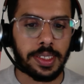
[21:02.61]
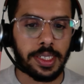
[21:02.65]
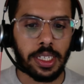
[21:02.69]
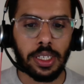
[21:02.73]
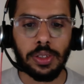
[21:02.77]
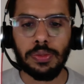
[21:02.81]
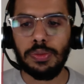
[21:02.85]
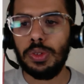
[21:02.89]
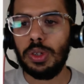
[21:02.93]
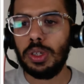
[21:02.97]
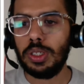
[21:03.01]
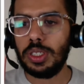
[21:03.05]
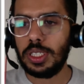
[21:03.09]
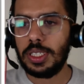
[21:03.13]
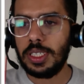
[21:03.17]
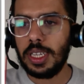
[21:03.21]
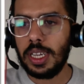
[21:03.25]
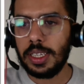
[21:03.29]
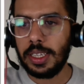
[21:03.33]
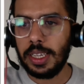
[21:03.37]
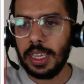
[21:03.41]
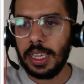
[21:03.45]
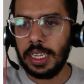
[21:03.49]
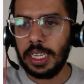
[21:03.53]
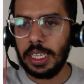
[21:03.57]
And if you're
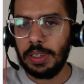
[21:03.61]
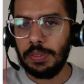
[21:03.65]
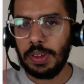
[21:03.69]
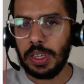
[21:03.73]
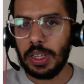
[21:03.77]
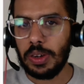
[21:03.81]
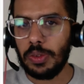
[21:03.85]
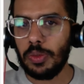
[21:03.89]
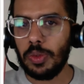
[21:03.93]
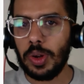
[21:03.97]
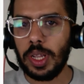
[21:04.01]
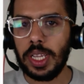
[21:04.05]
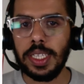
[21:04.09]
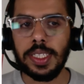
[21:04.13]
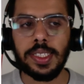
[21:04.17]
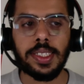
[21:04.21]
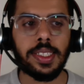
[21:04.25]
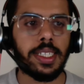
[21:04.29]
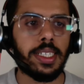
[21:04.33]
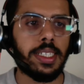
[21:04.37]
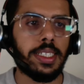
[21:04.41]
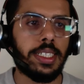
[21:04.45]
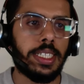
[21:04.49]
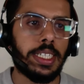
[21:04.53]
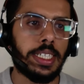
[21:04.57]
stuck anywhere, raise
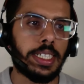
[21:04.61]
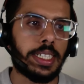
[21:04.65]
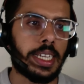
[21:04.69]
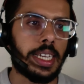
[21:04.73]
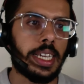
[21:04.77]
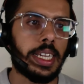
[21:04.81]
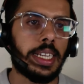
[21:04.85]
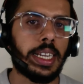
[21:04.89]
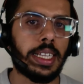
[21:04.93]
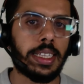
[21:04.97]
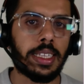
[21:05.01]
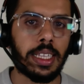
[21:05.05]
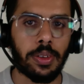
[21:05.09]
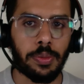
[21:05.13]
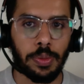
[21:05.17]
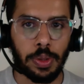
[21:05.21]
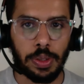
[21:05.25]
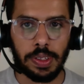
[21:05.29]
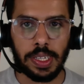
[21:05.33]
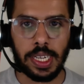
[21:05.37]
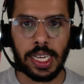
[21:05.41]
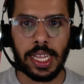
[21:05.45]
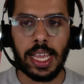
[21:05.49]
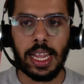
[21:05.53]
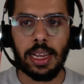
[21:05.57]
a ticket and then we
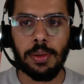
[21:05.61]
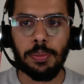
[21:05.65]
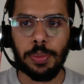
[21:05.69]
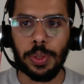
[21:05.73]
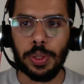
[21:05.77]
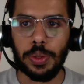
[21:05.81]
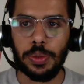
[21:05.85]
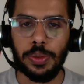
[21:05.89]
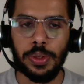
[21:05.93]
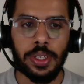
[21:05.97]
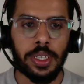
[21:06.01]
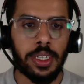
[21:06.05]
will help you.